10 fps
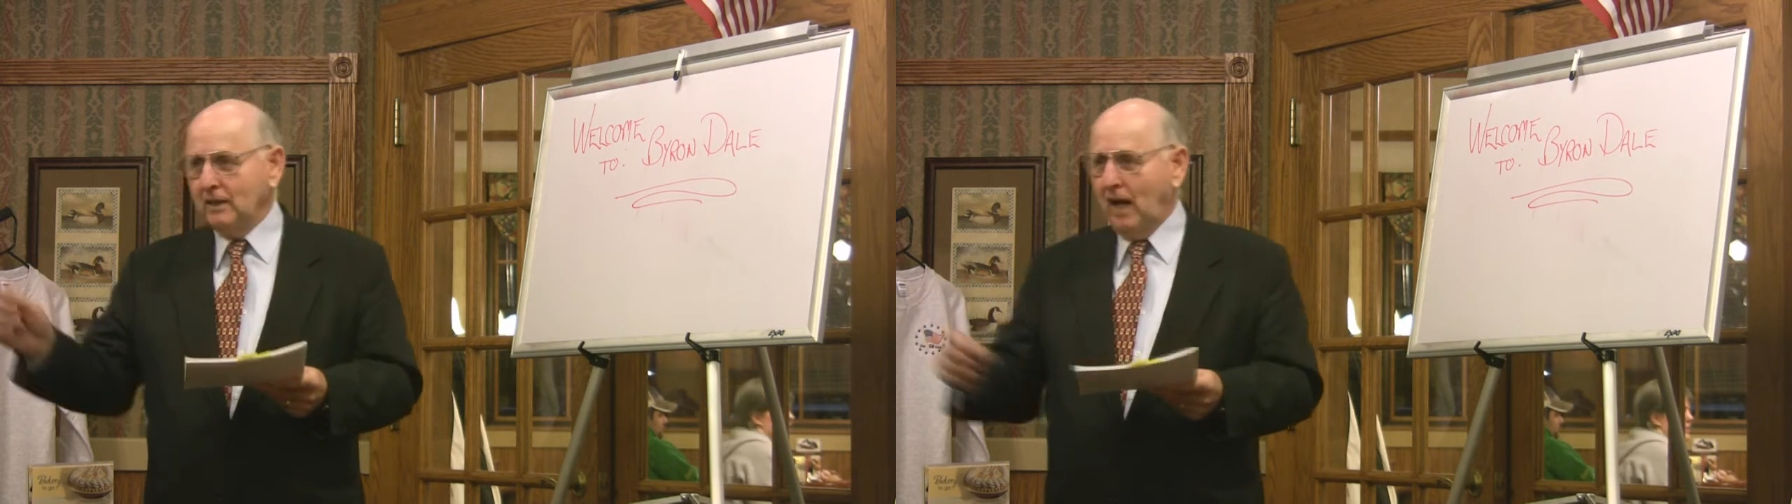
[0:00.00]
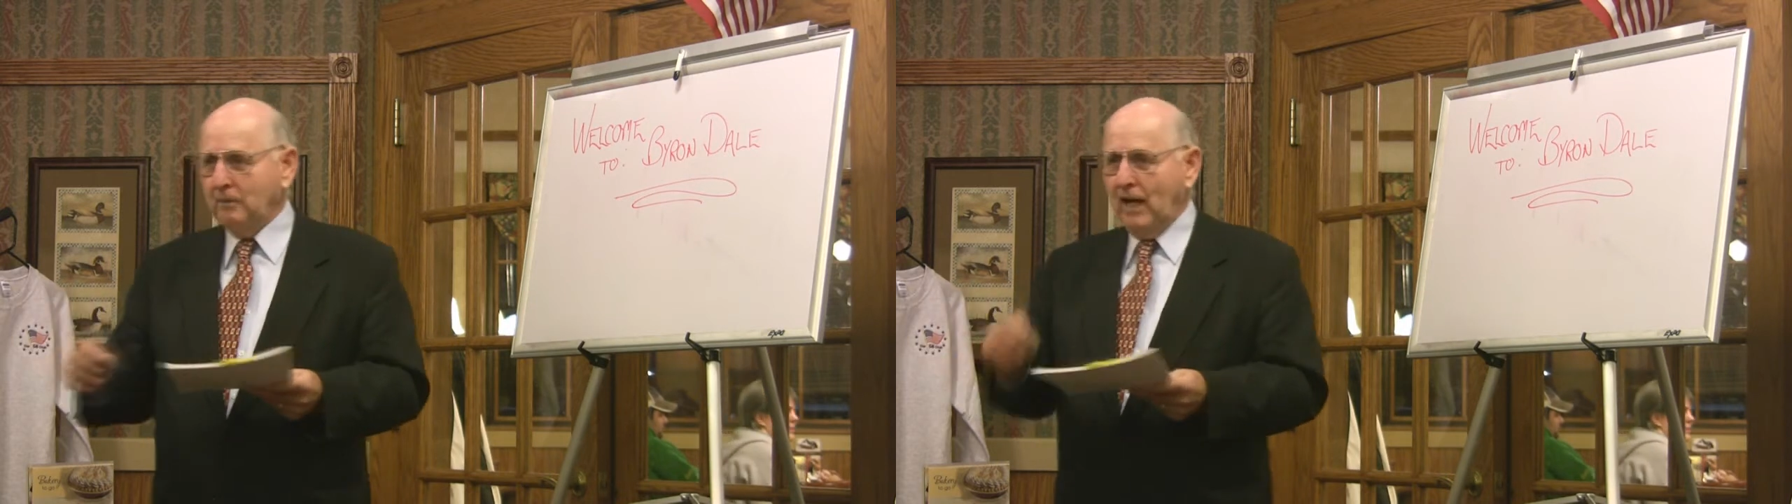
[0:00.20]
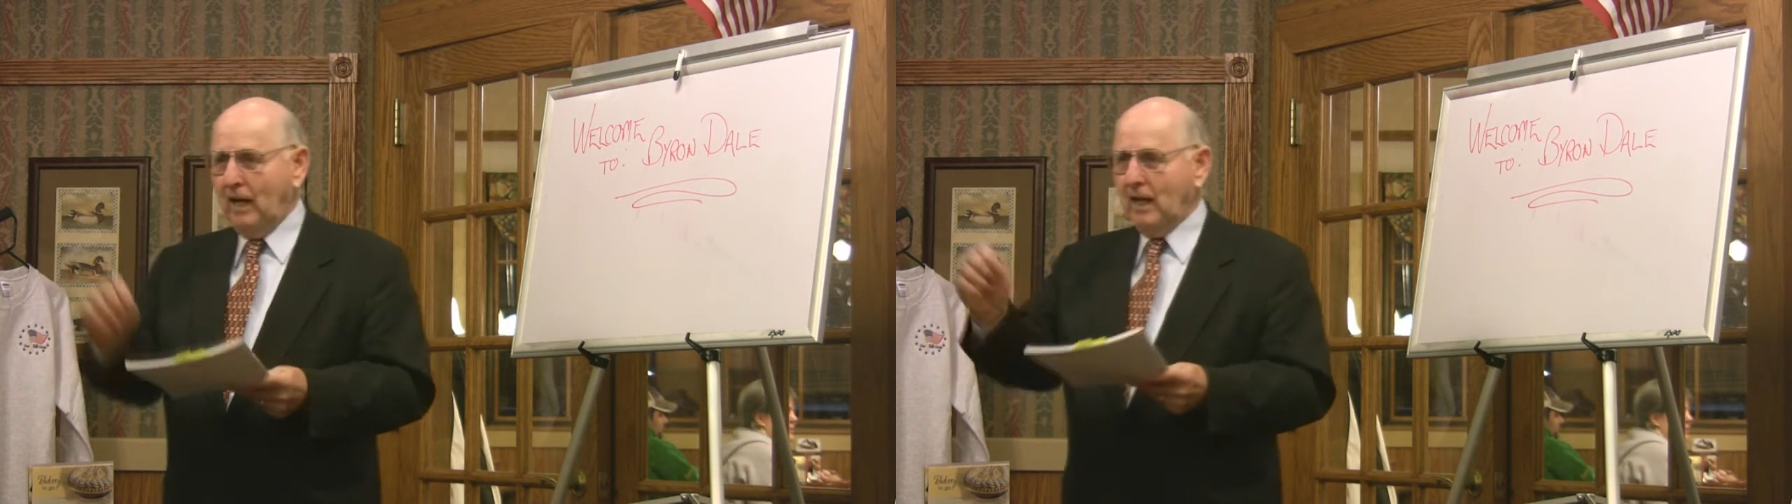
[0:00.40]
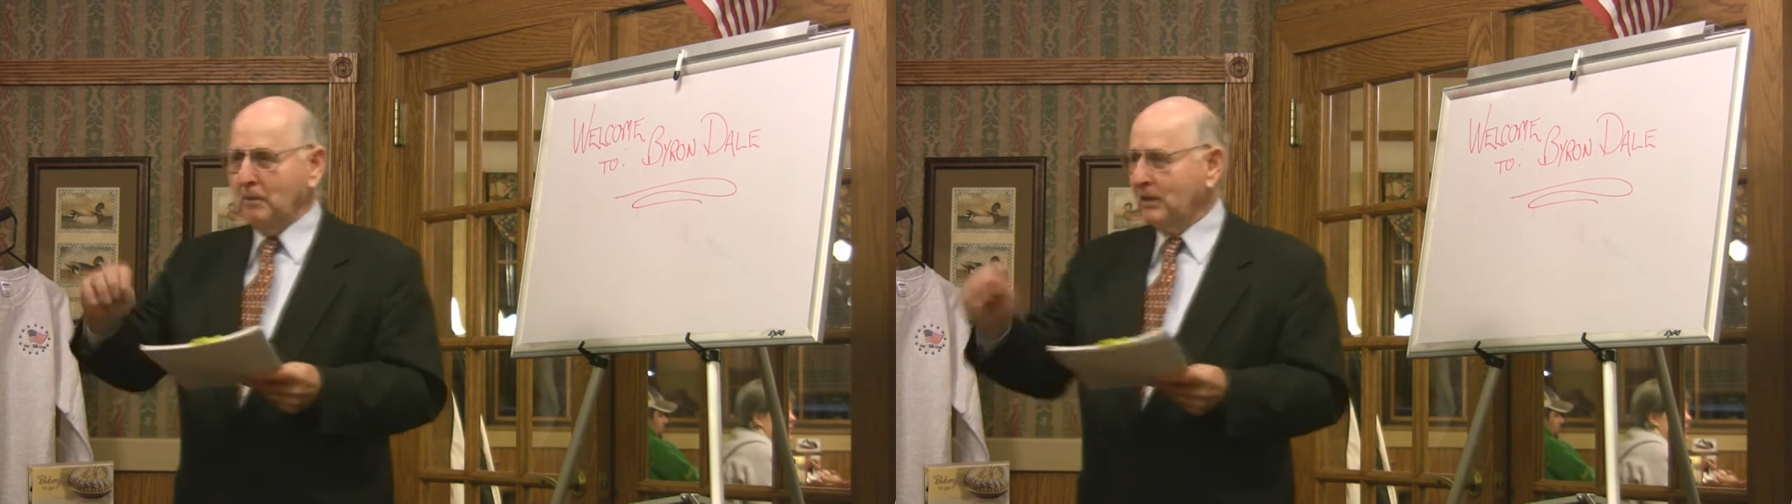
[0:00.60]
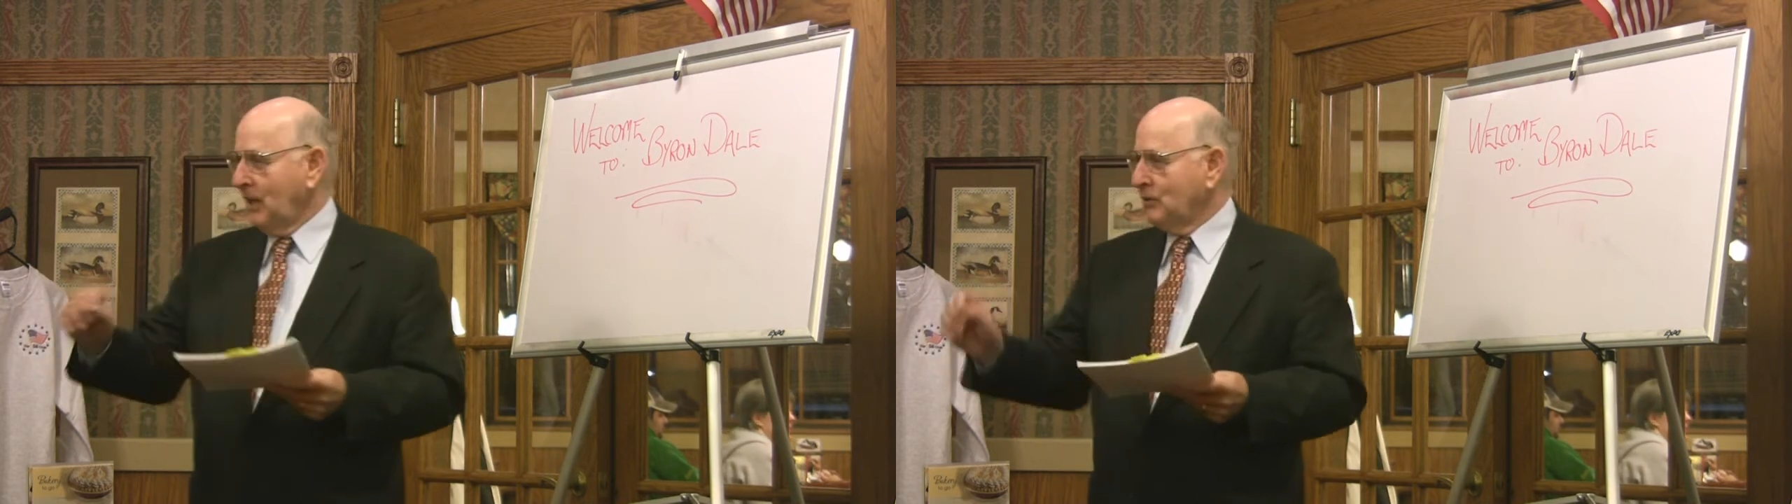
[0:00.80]
down how
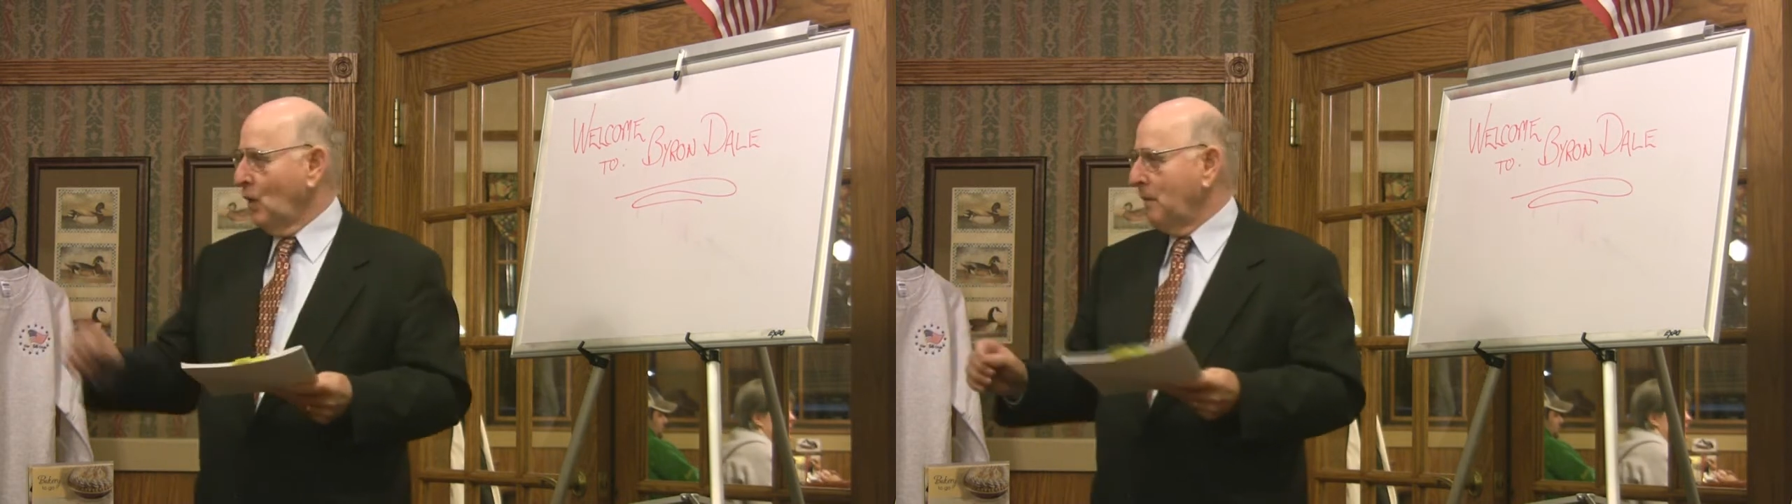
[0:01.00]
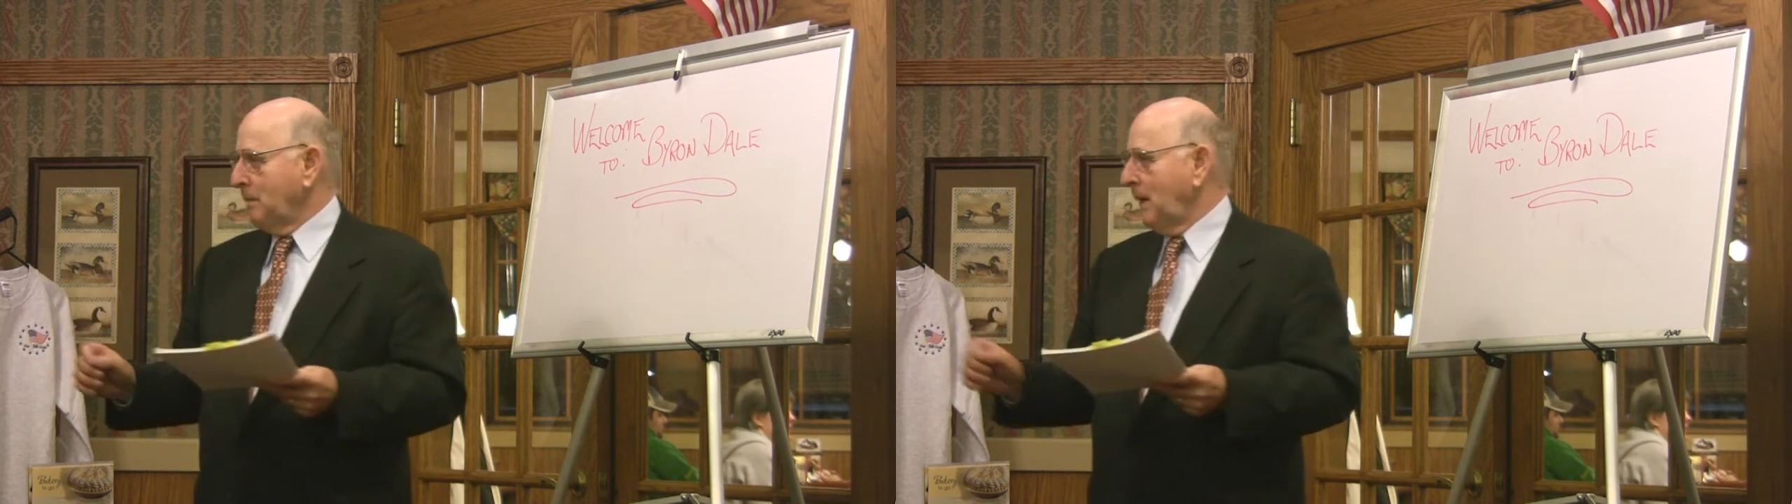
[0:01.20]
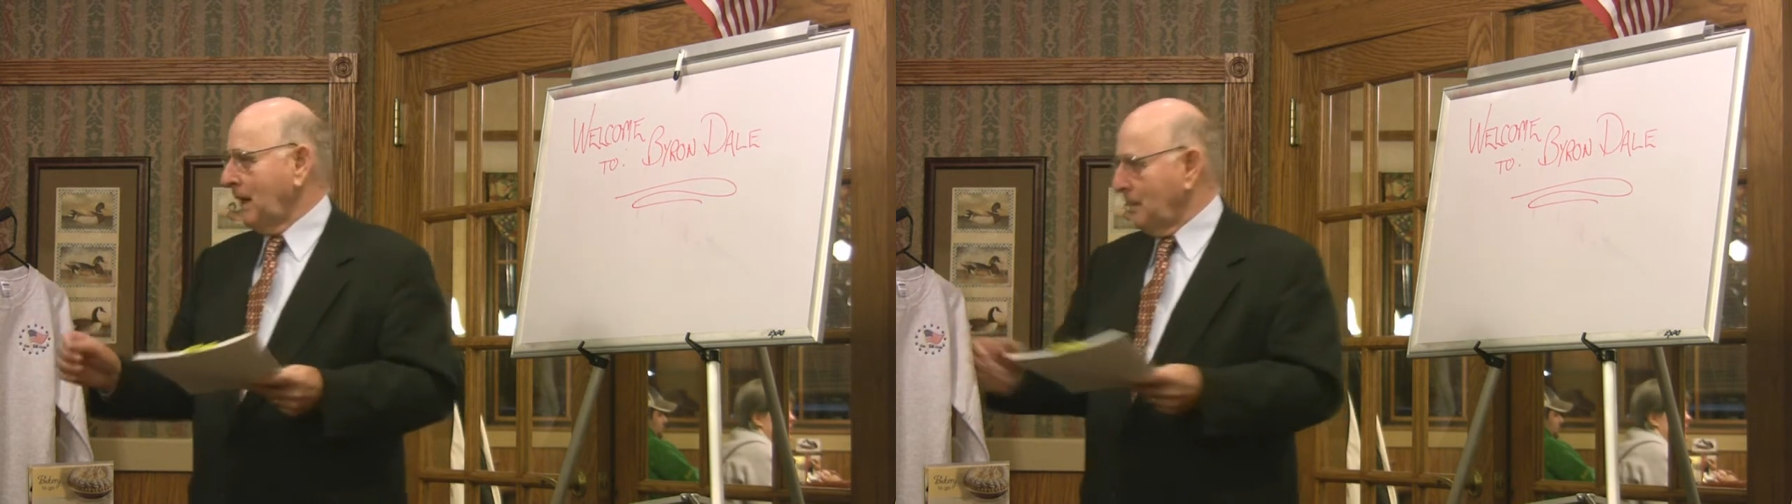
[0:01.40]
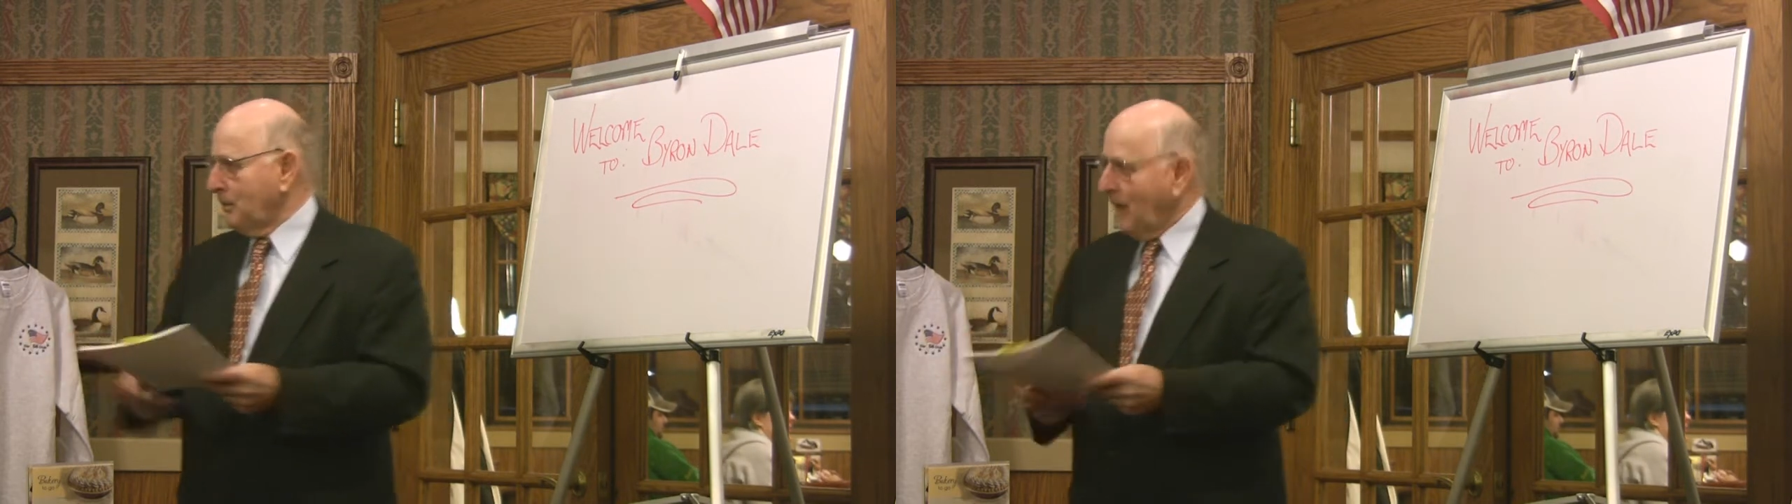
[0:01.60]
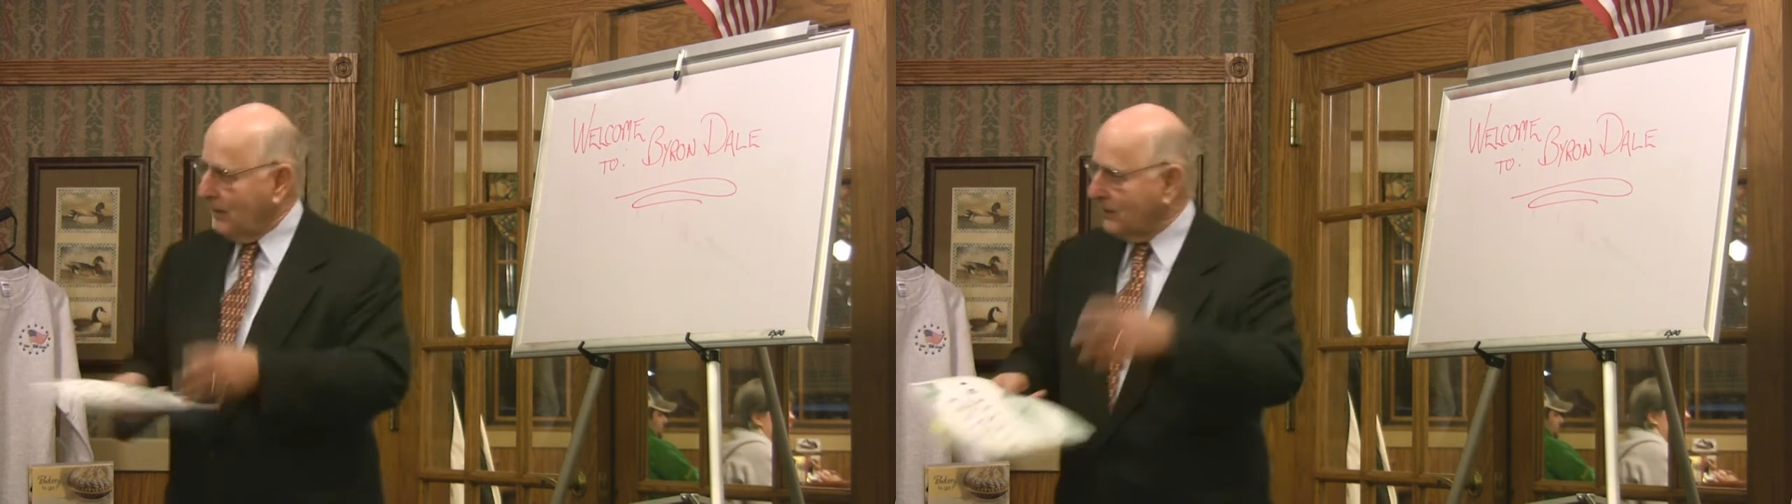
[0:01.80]
much I drove my pickup
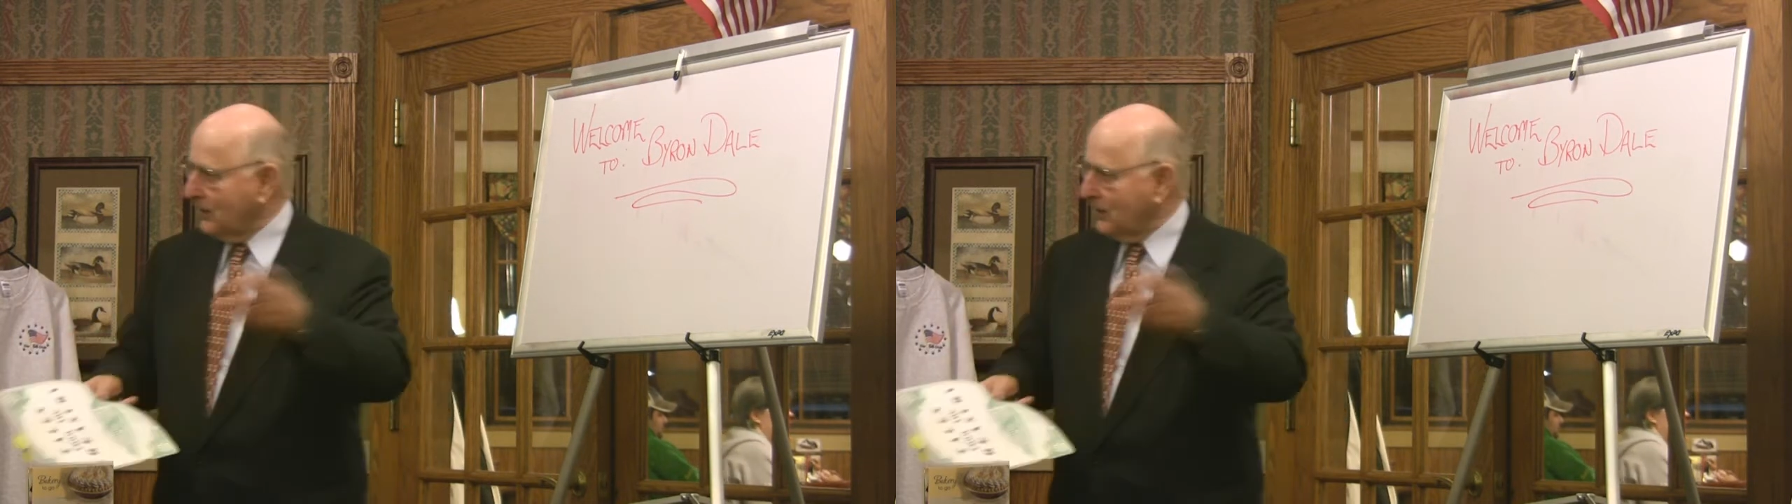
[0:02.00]
around,